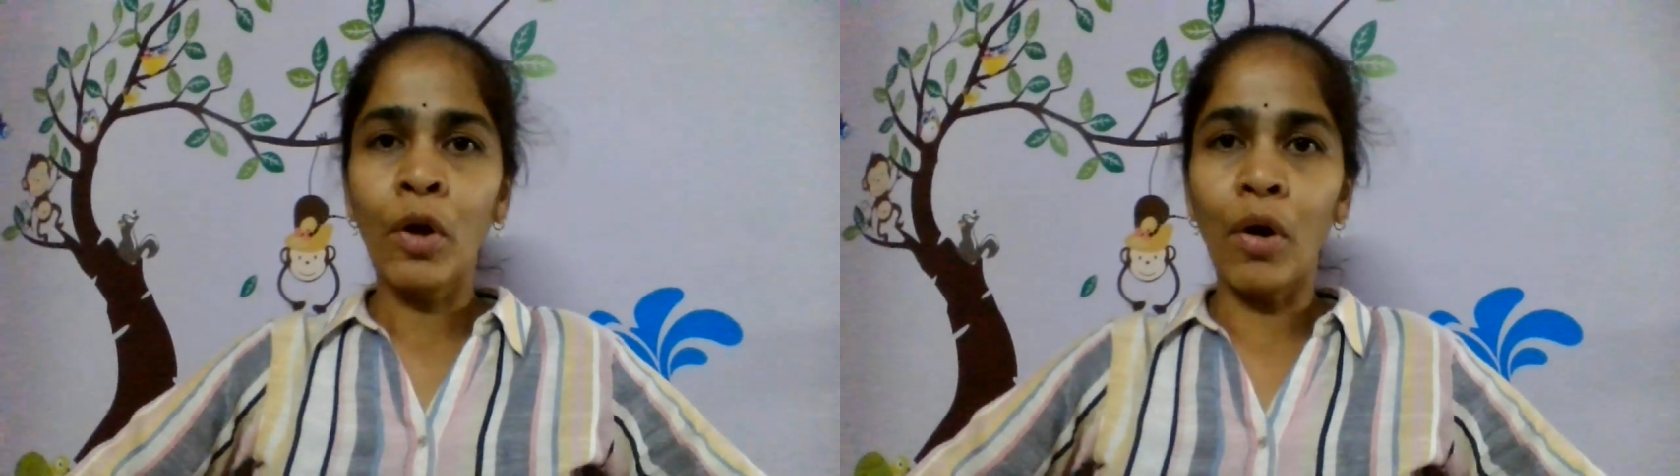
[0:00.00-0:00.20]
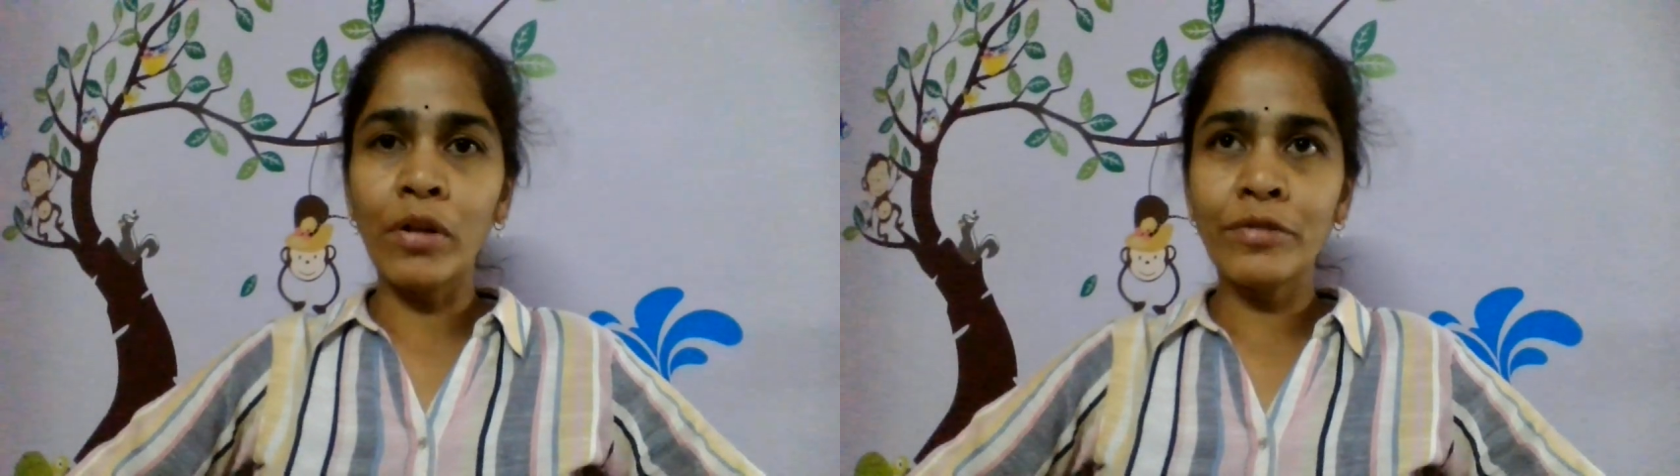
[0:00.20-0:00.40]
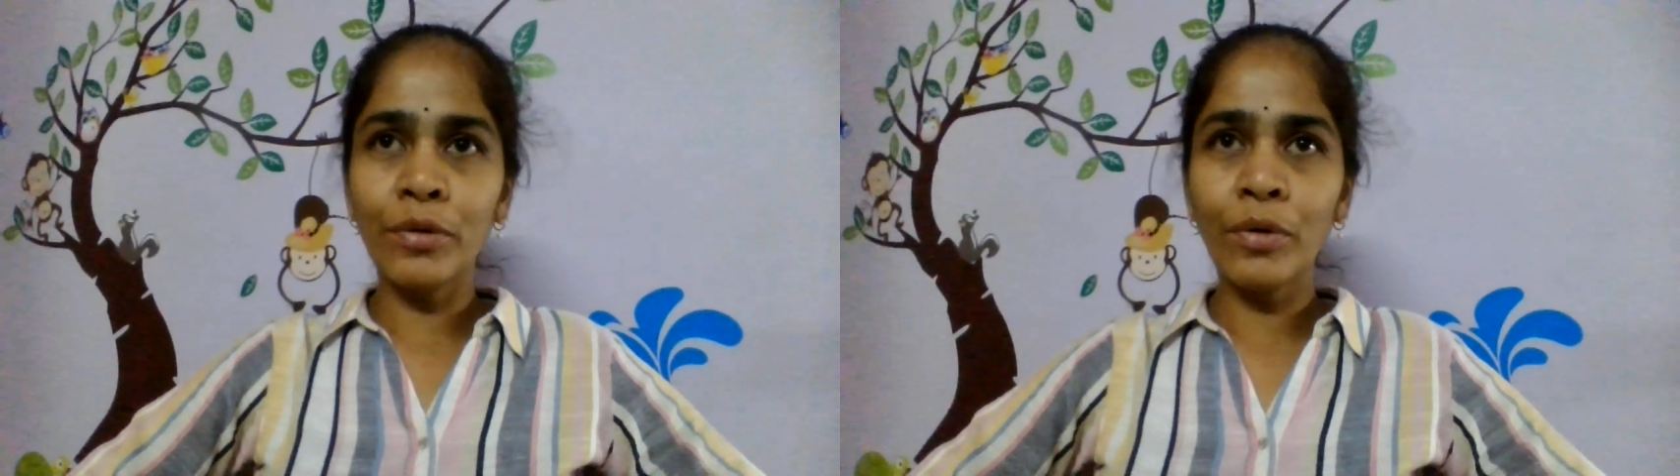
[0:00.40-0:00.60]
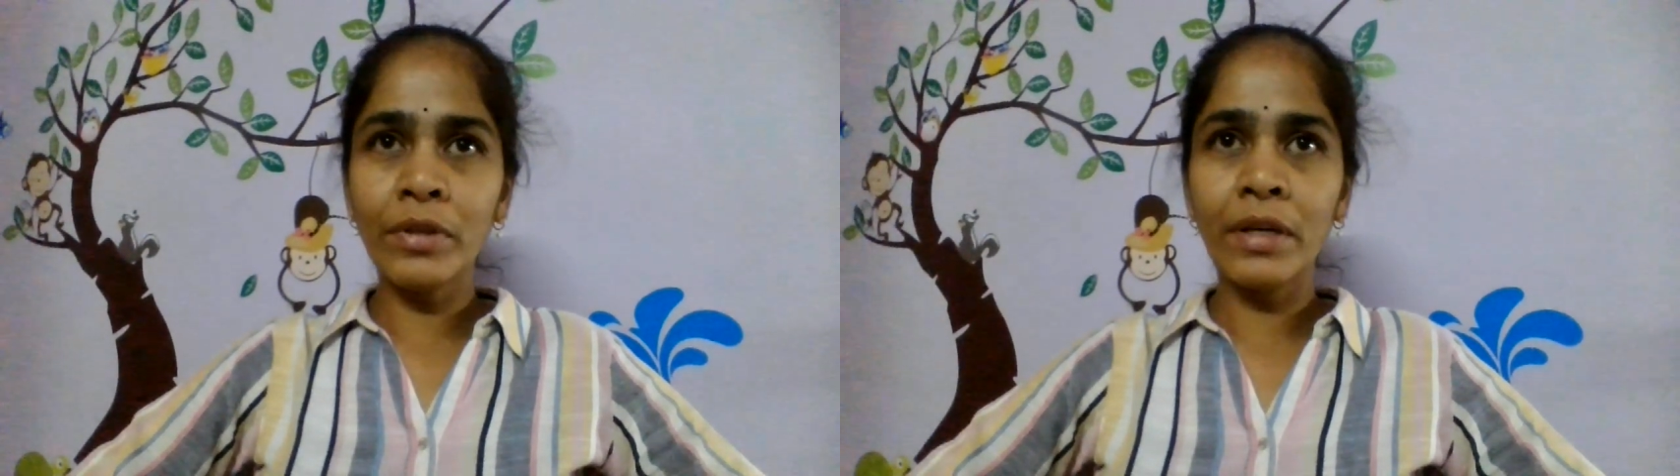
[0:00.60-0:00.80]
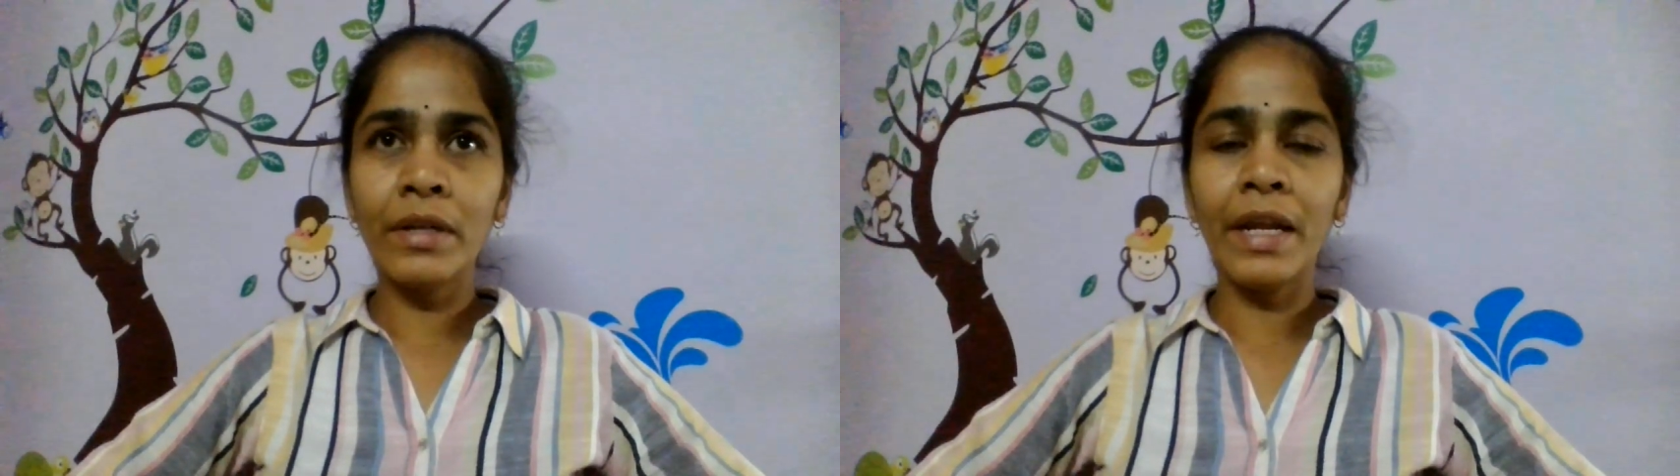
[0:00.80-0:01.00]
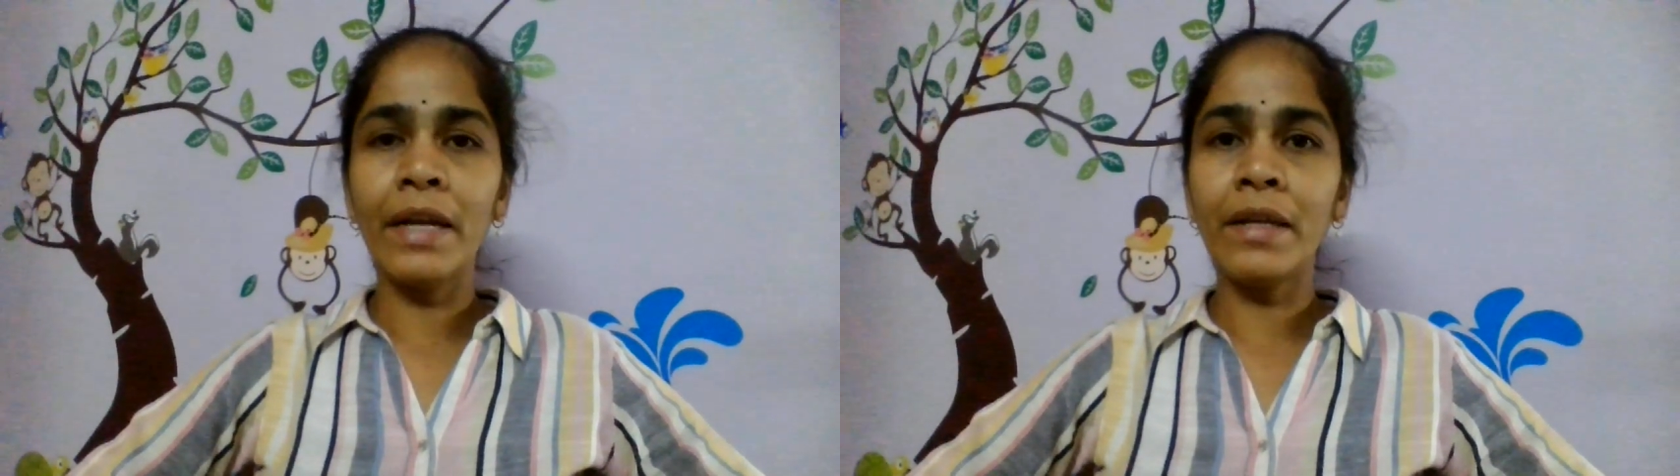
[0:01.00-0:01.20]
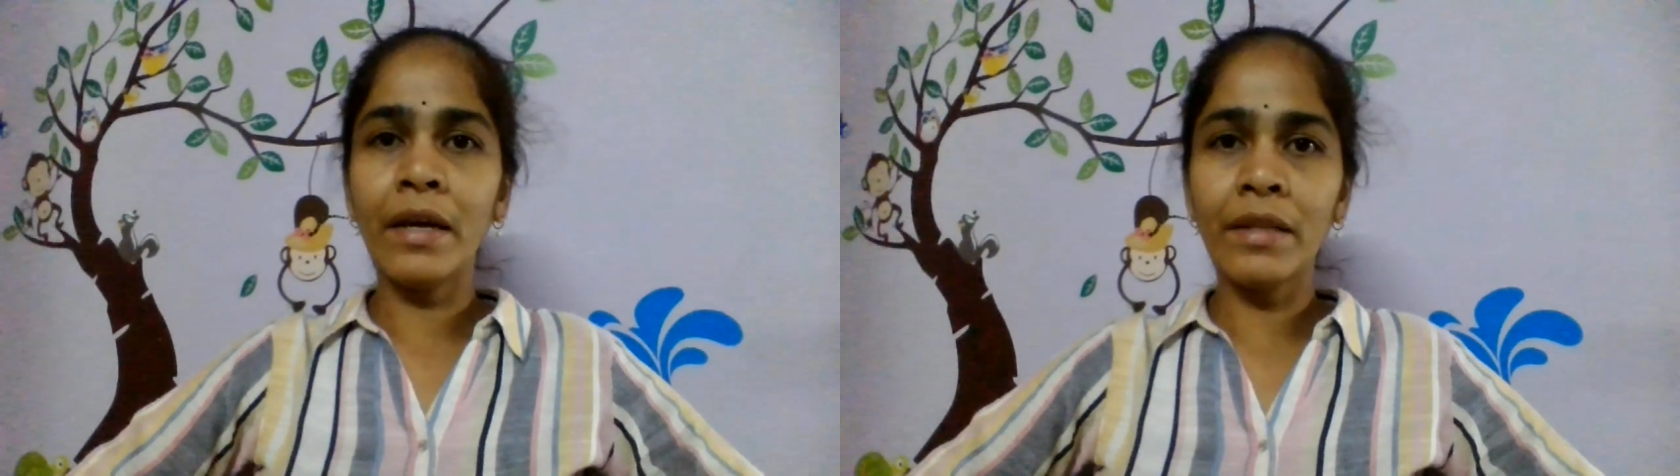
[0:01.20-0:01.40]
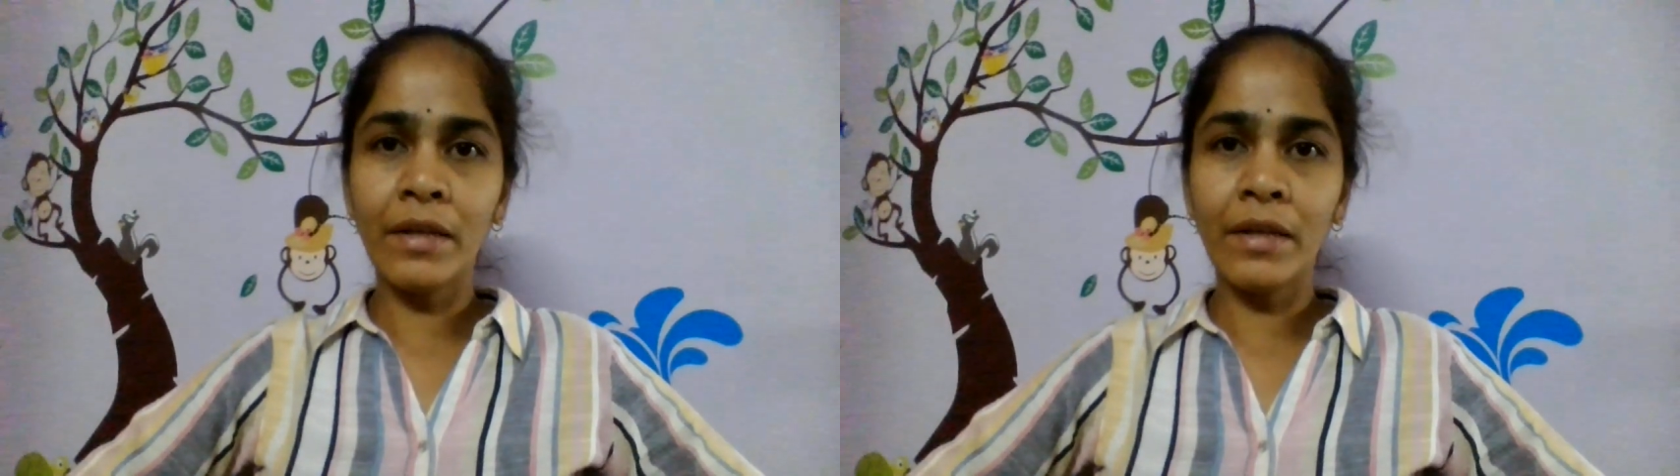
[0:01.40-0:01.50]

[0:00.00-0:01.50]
Also, the data